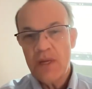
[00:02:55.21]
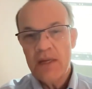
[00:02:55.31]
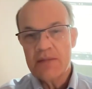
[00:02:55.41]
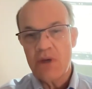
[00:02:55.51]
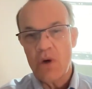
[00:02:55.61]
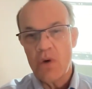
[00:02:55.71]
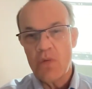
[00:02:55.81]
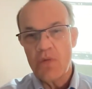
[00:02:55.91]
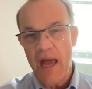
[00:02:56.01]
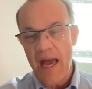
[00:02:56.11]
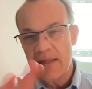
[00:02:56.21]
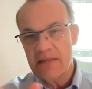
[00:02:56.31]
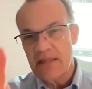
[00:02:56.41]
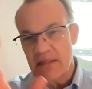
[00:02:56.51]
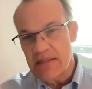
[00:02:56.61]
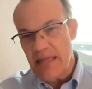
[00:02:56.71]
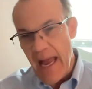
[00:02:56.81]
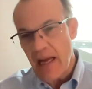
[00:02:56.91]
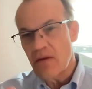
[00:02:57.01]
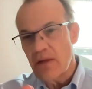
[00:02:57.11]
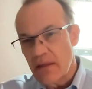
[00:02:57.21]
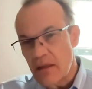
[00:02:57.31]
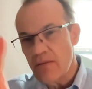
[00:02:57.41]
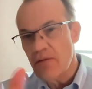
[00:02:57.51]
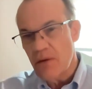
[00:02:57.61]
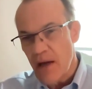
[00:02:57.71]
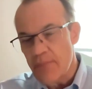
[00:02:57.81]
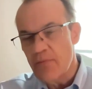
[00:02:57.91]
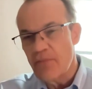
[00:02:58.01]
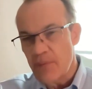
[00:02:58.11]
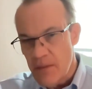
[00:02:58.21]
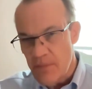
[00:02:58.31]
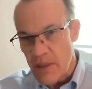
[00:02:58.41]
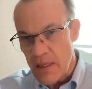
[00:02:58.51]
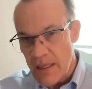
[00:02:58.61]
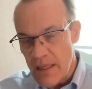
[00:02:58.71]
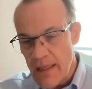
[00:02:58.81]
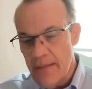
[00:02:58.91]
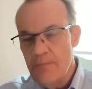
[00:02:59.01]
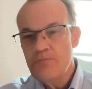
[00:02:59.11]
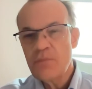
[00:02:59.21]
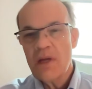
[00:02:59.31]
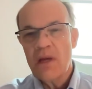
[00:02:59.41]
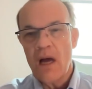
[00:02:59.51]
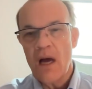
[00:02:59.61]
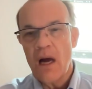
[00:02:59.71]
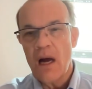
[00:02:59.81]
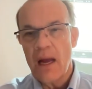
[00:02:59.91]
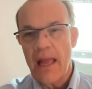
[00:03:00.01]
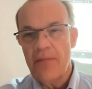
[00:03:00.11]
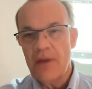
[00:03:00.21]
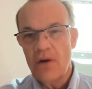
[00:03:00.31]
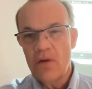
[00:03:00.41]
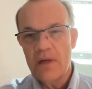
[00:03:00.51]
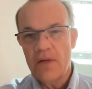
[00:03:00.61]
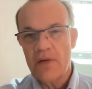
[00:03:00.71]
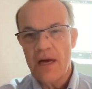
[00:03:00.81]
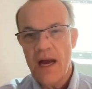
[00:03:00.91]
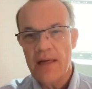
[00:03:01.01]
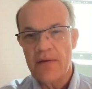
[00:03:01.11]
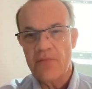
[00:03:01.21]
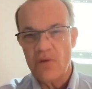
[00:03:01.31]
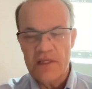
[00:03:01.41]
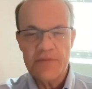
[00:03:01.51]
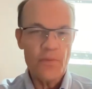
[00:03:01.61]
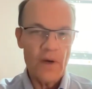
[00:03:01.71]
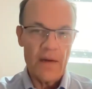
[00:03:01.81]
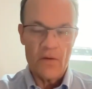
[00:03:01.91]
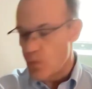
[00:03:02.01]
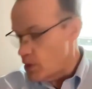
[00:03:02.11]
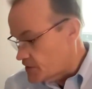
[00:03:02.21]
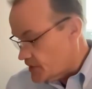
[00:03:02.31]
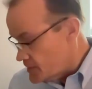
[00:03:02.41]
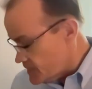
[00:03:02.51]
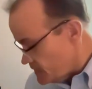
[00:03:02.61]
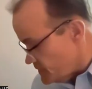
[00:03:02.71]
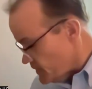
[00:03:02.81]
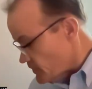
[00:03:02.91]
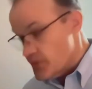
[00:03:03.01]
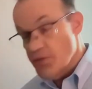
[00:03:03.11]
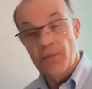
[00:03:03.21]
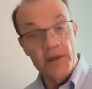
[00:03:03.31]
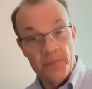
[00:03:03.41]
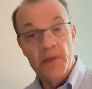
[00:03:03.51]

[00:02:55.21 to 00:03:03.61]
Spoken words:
So that is exactly another type of PPE. And the only other kind of respirator, which is considered to be